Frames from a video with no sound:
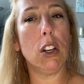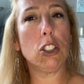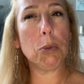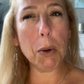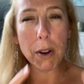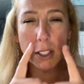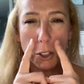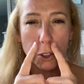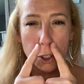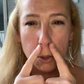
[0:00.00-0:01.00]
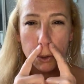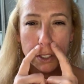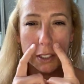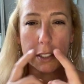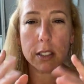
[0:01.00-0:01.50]
we wanna do
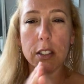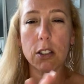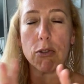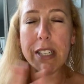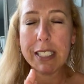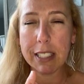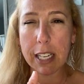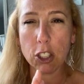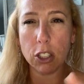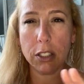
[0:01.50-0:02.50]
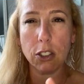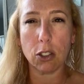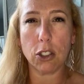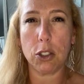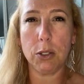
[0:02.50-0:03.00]
3 sections or
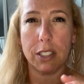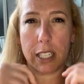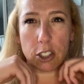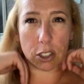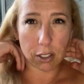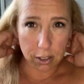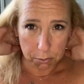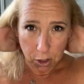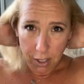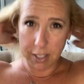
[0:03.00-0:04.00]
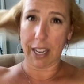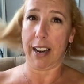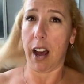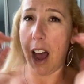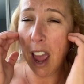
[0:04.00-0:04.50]
2 sections? I'm trying to decide.
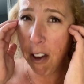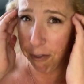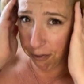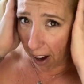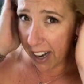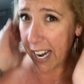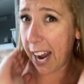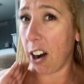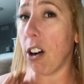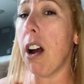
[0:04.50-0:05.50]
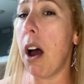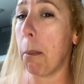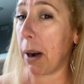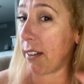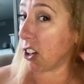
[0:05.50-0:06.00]
I have fine hair,
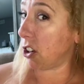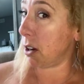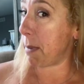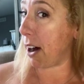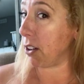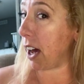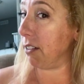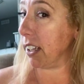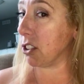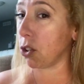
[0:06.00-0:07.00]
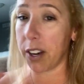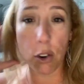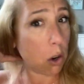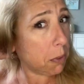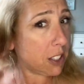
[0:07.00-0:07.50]
but I have a good amount of it. So I
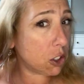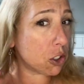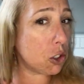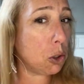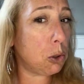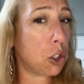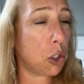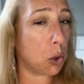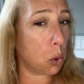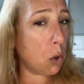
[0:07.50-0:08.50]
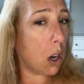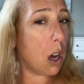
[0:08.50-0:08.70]
normally just do 2,